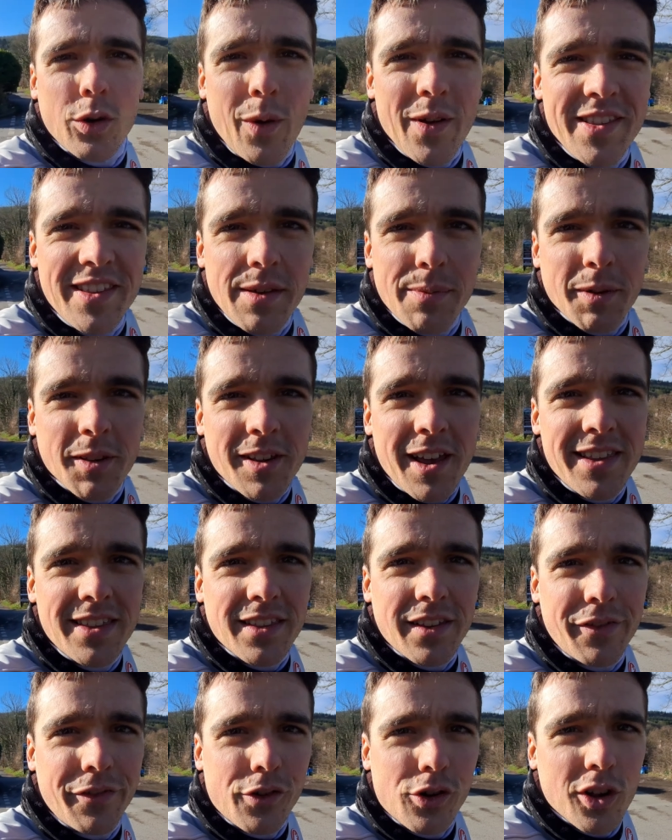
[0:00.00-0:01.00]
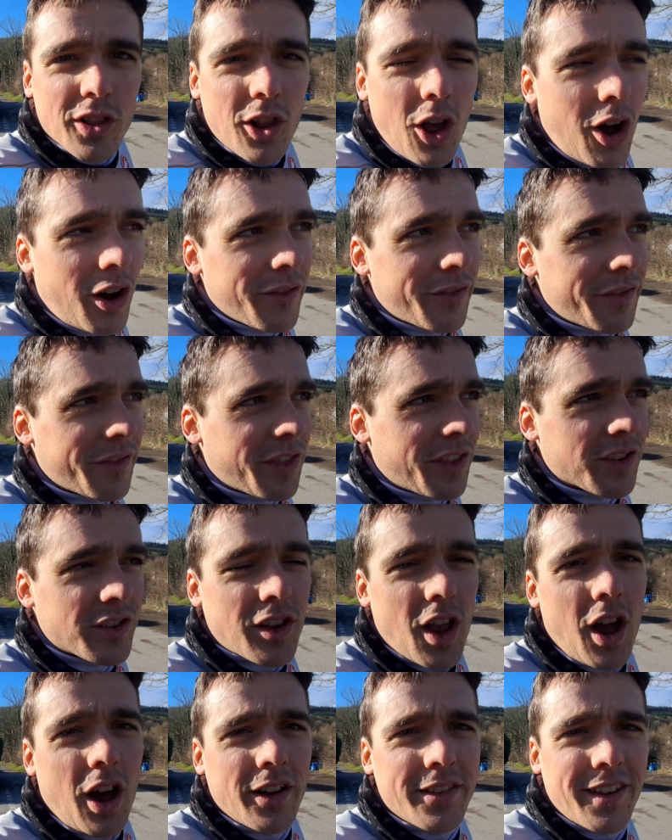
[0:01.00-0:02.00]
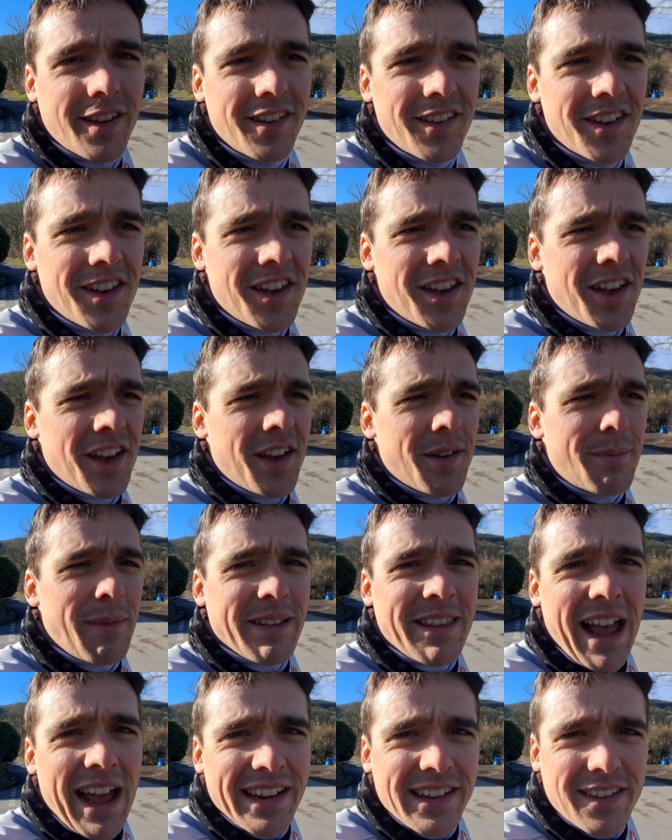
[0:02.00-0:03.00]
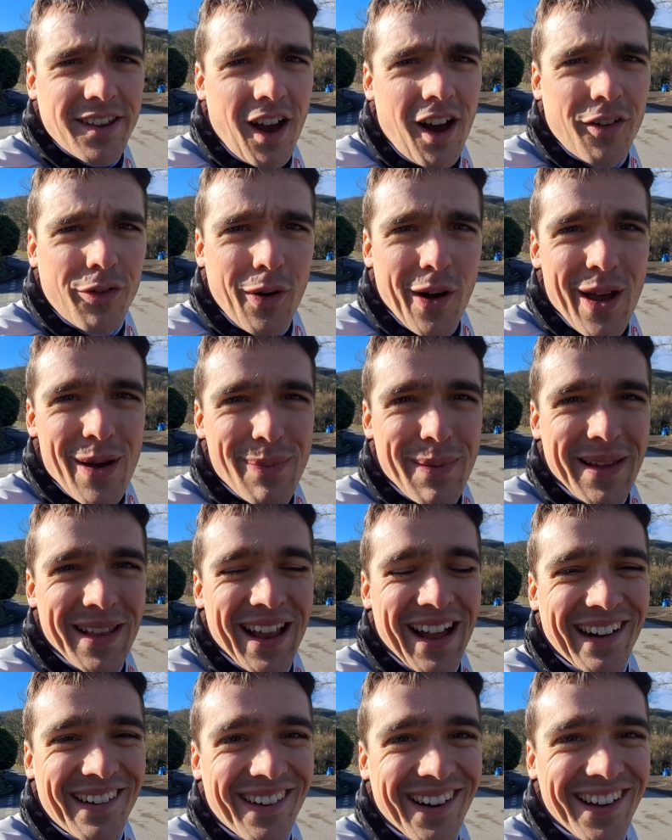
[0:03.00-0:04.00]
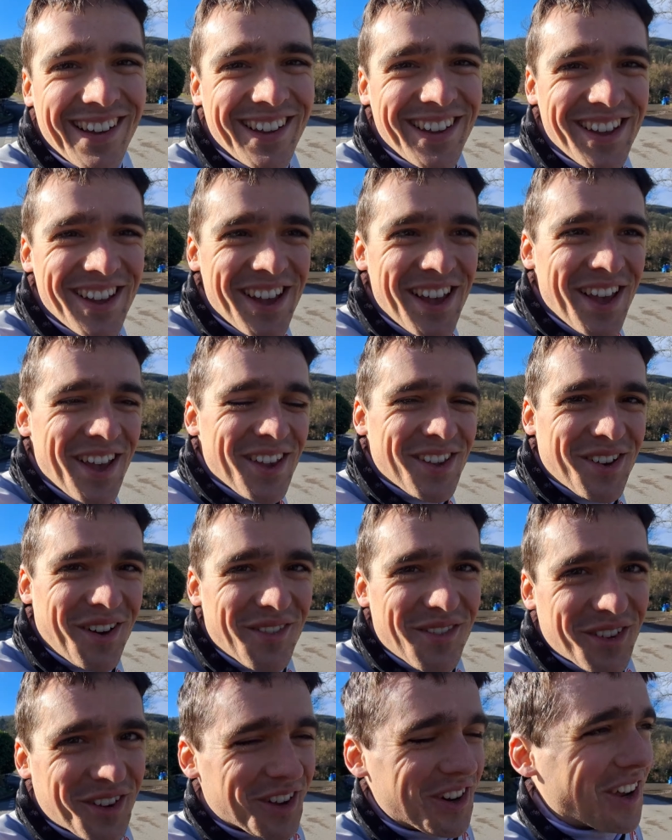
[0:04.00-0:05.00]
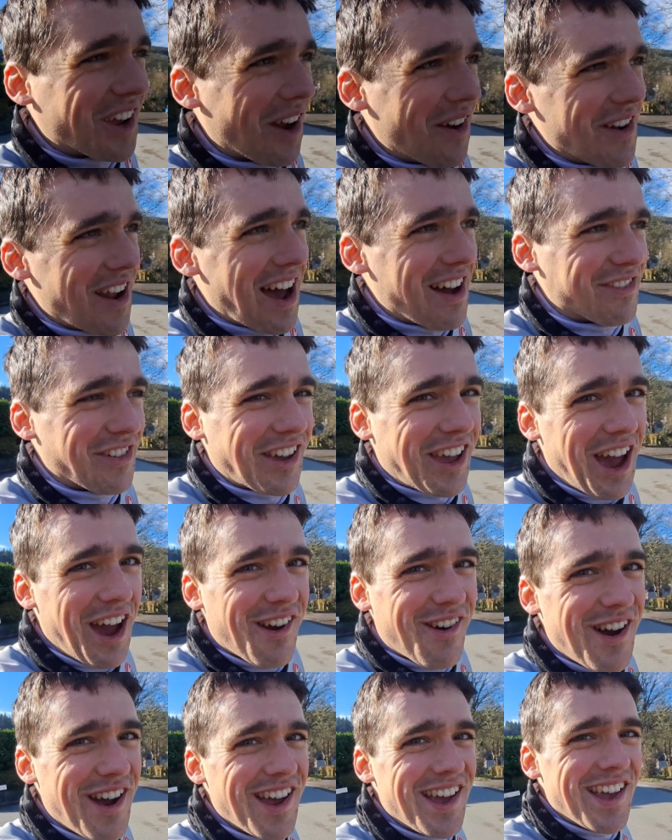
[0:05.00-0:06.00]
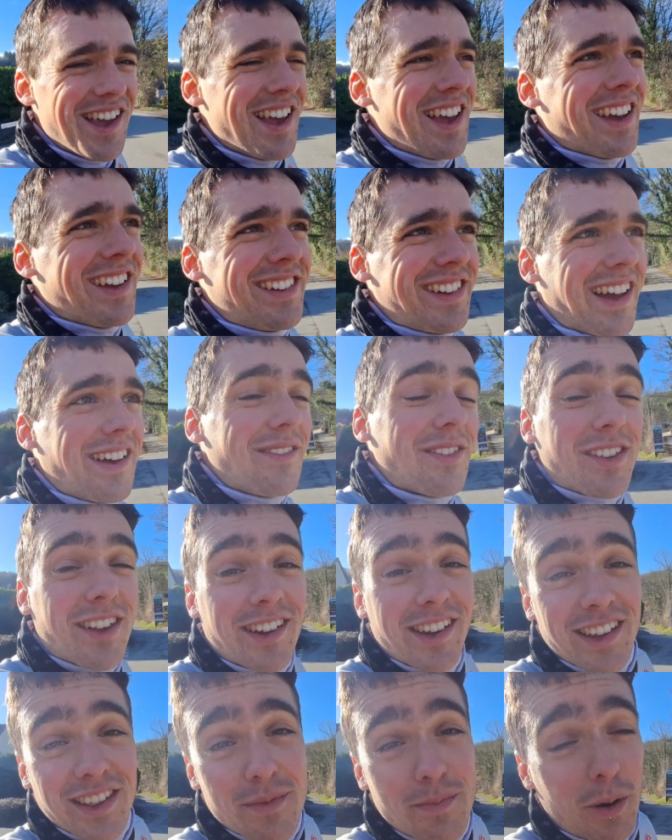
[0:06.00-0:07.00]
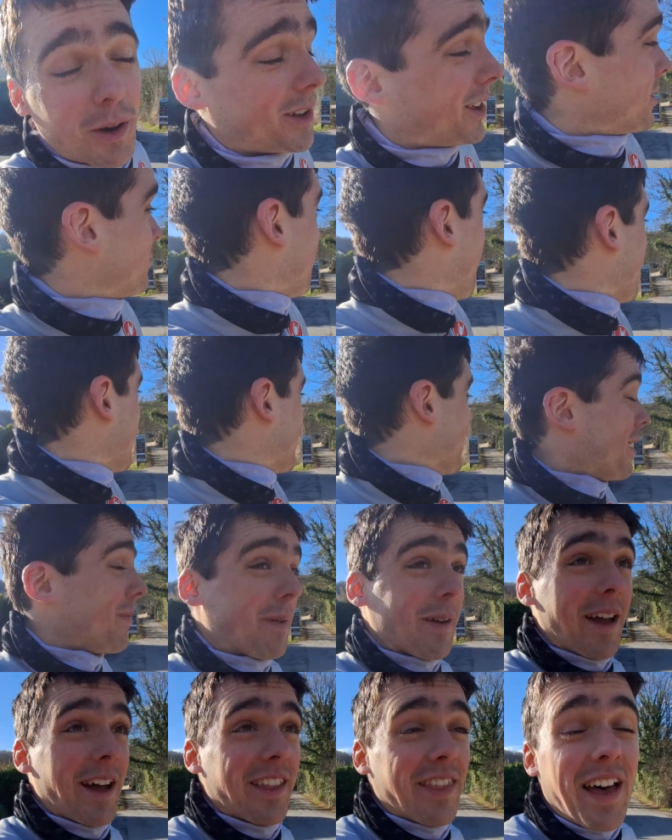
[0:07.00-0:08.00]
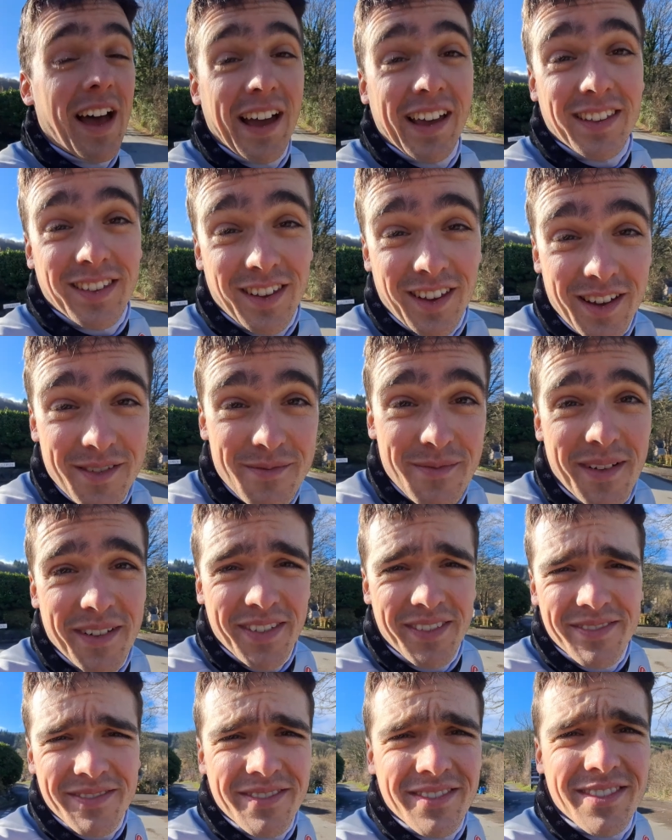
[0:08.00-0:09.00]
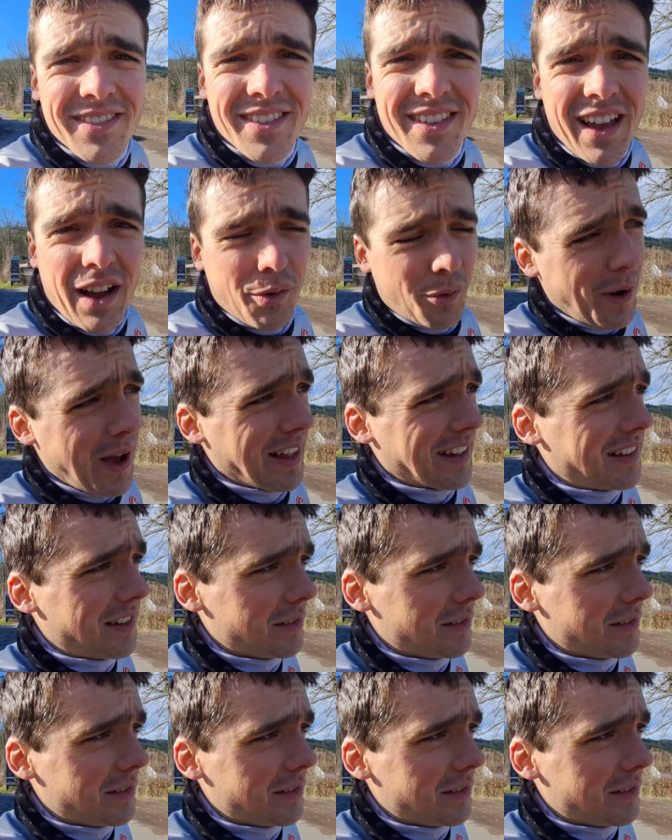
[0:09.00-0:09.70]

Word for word: 20% for a lot of the start. My dad is halfway up it now, so I'm just gonna go and have a go. James said he had to push his bike up it, and that is, um, well,